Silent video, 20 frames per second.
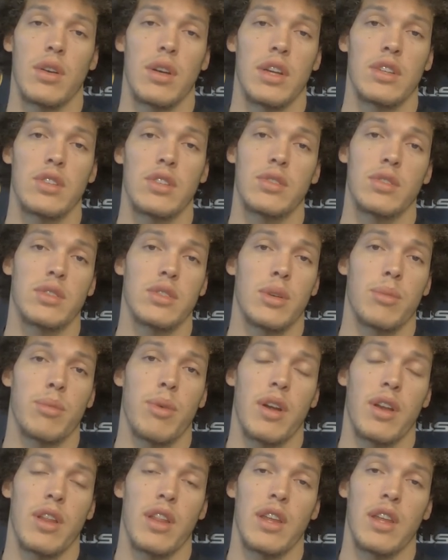Injuries are a
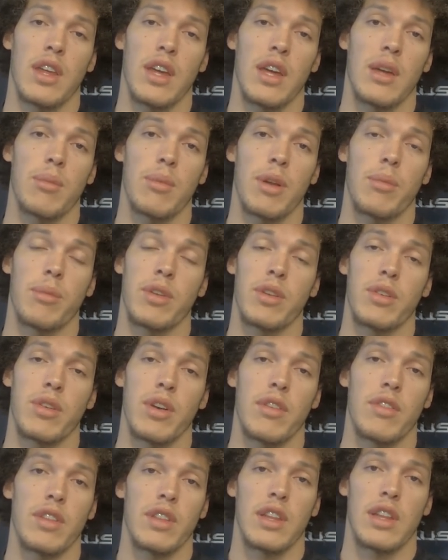part of the game, but I'm going to do
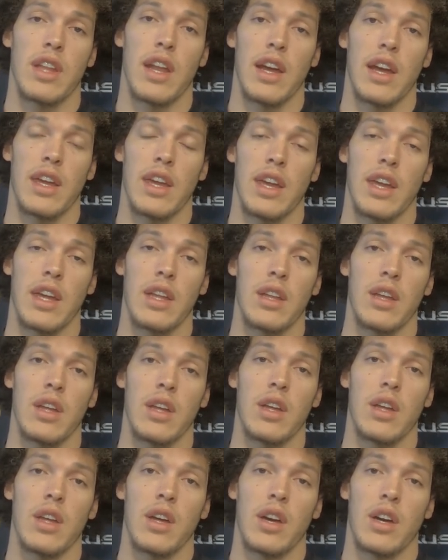everything that I can
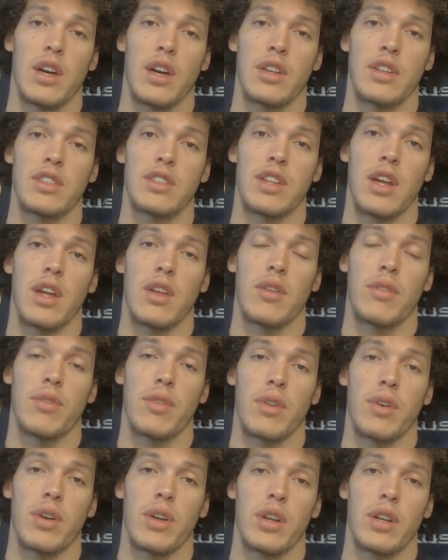uh, to stay on the
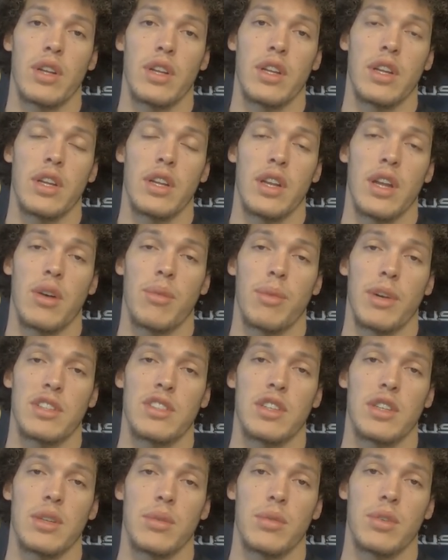floor and help my
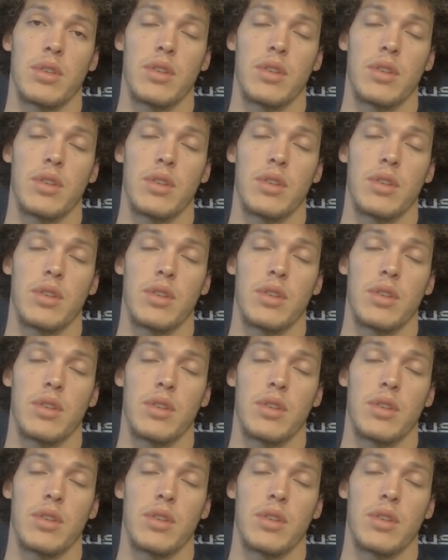team.